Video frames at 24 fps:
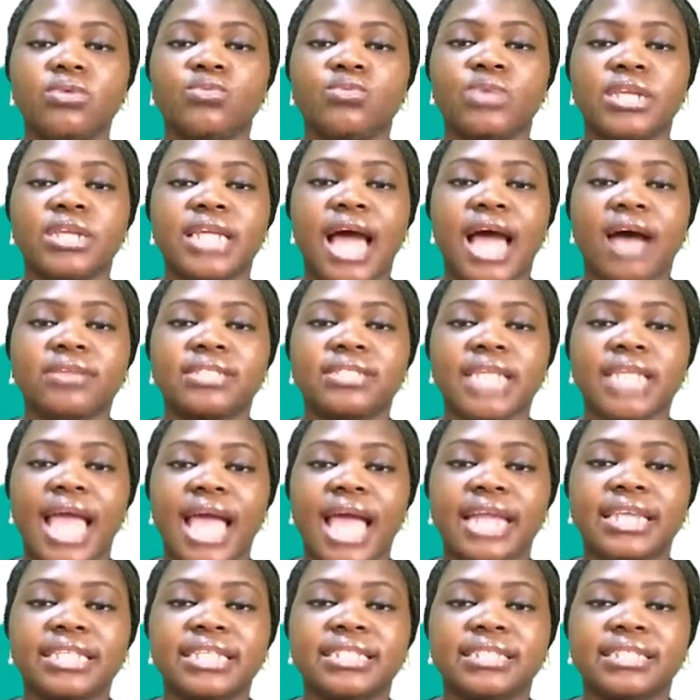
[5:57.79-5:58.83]
without
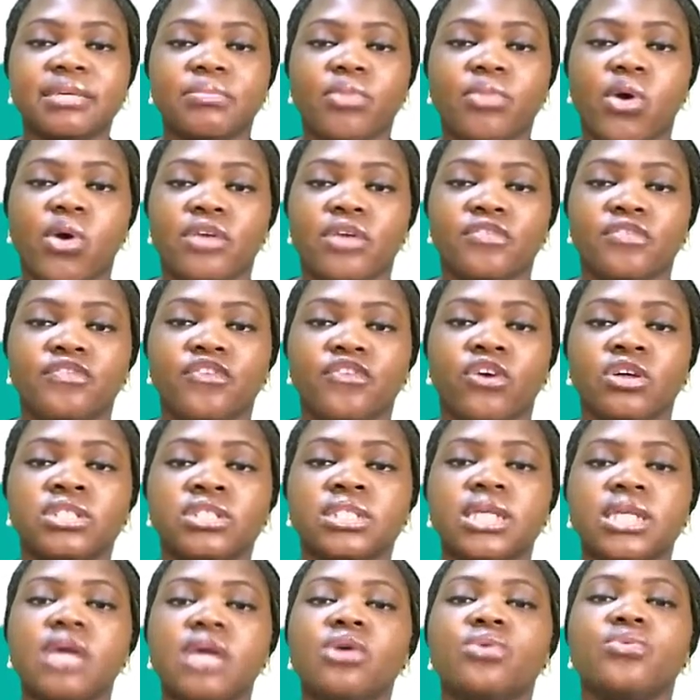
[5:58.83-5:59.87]
any symbol in
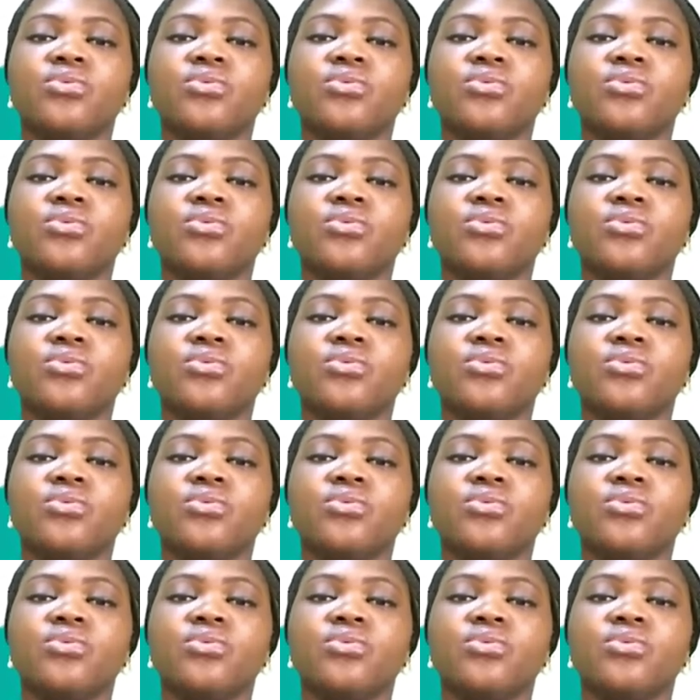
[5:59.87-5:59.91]
front,